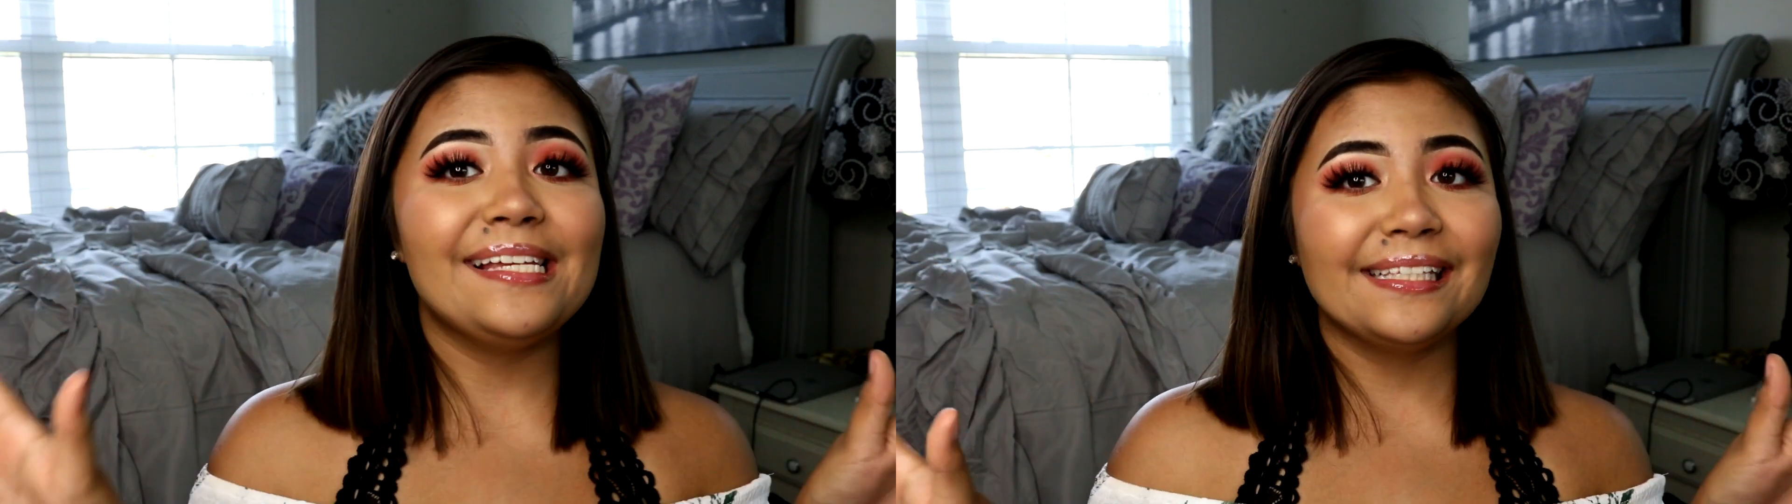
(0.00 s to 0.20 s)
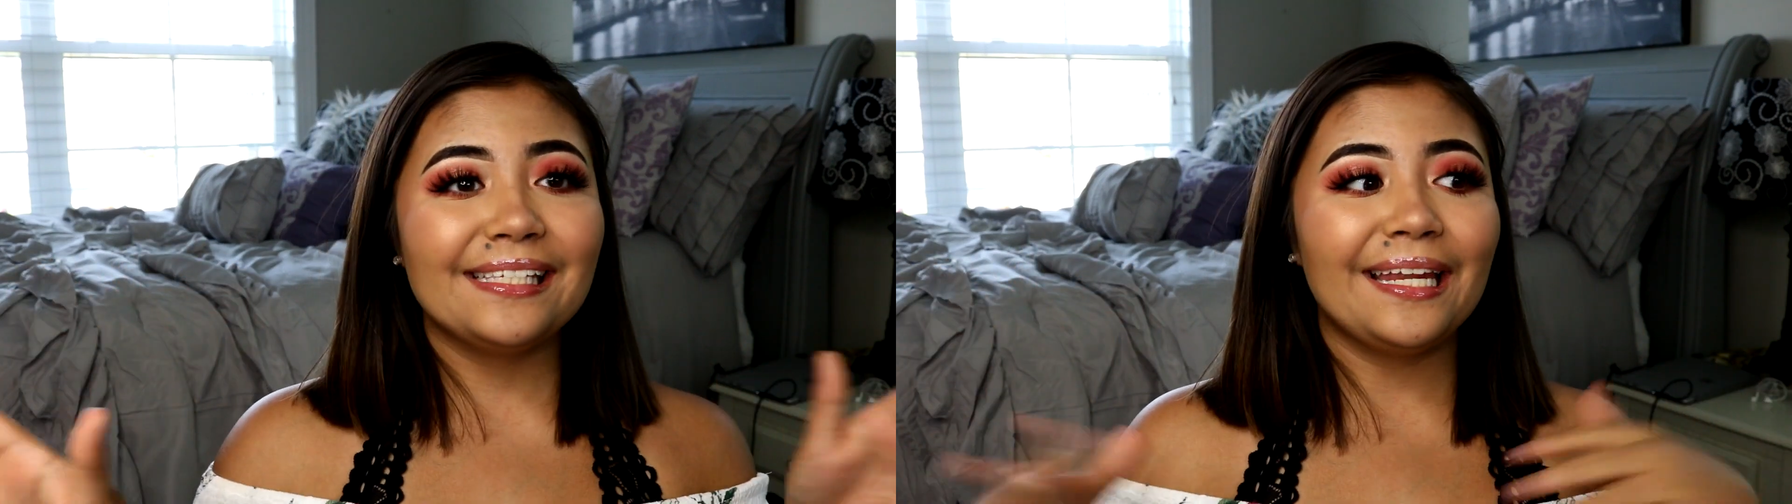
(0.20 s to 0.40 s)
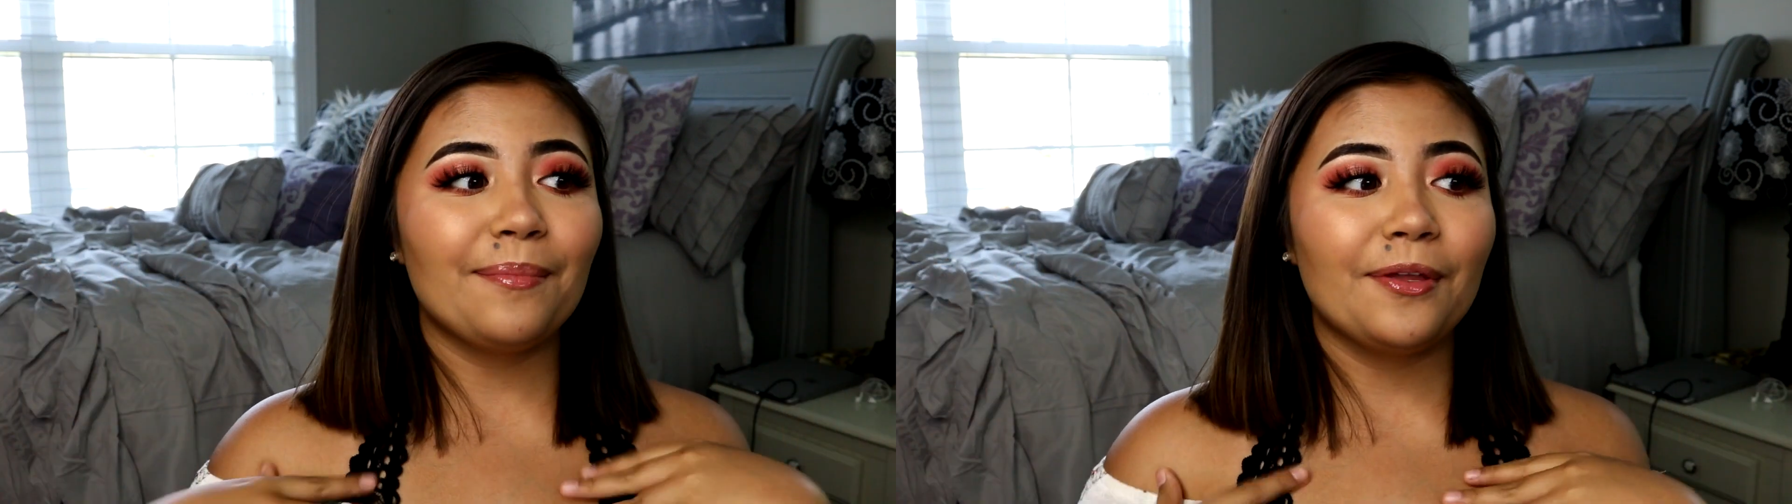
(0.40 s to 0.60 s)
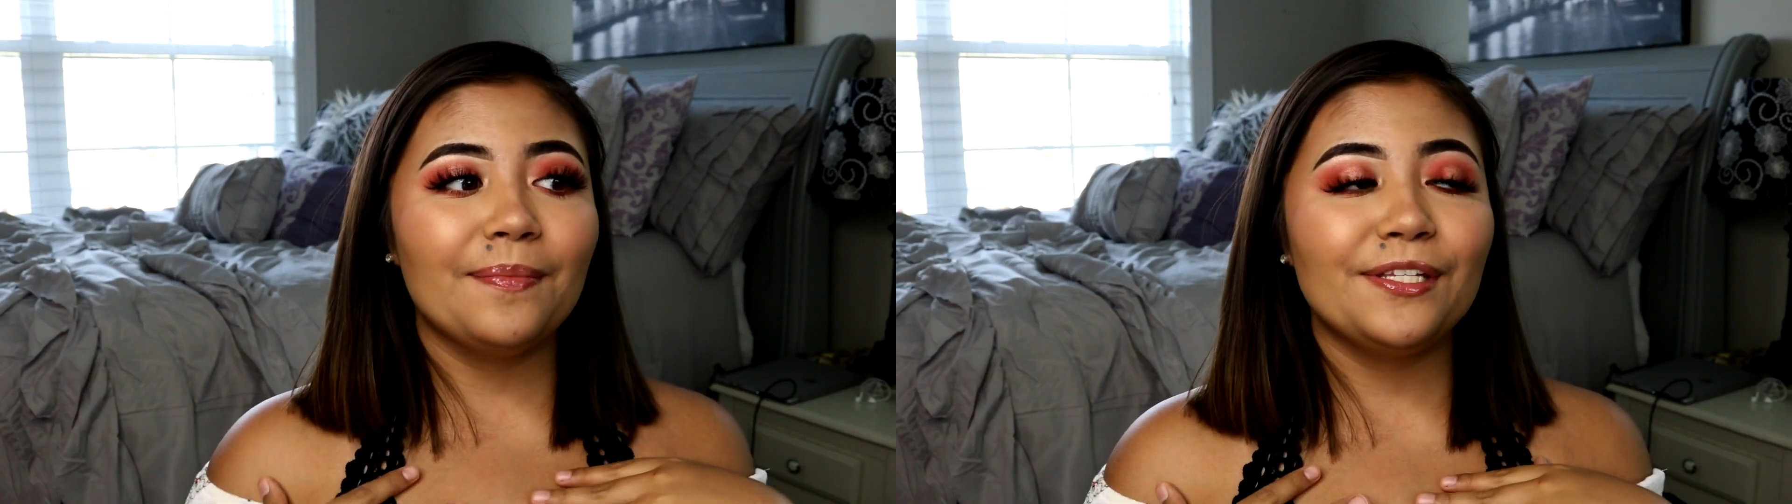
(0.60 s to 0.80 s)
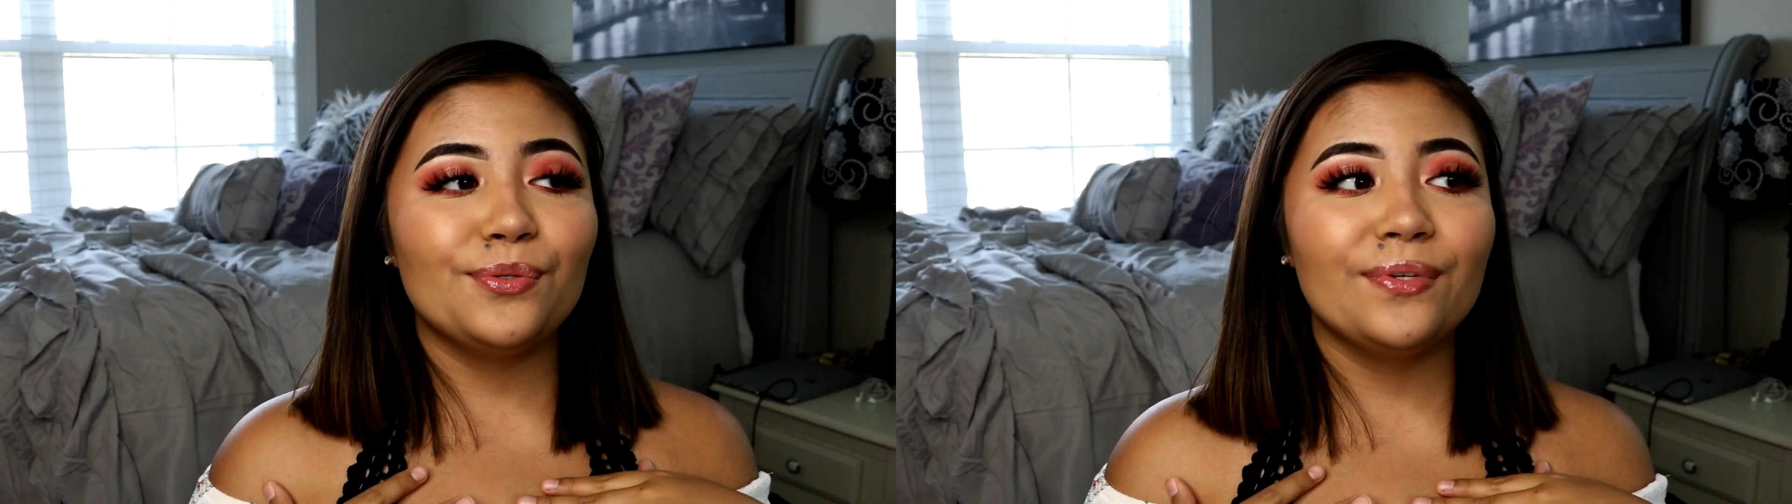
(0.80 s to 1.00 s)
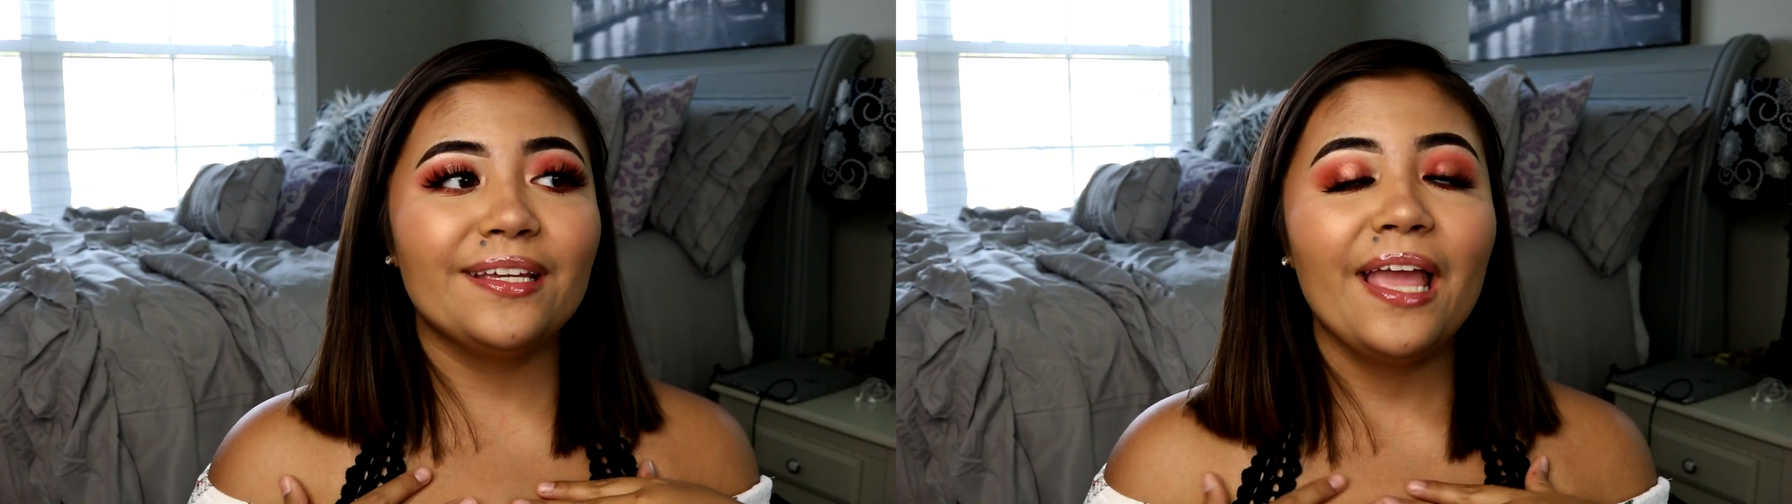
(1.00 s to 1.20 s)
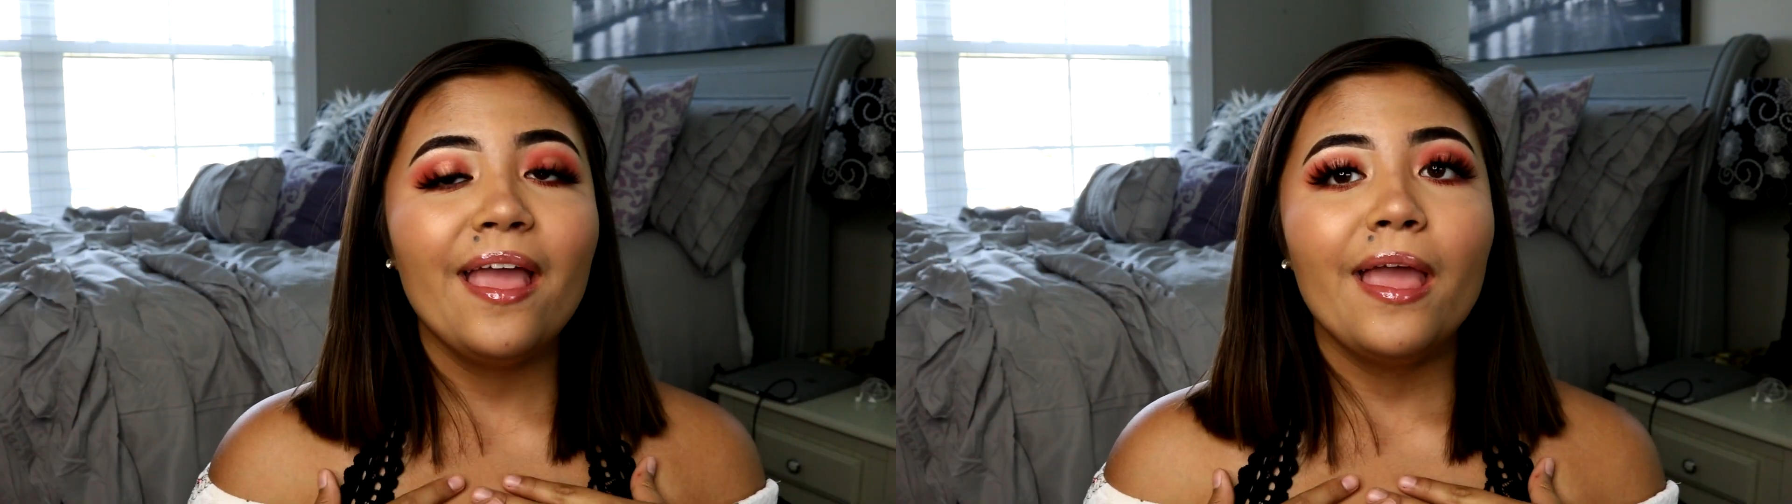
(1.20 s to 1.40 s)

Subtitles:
and today I'm going to be doing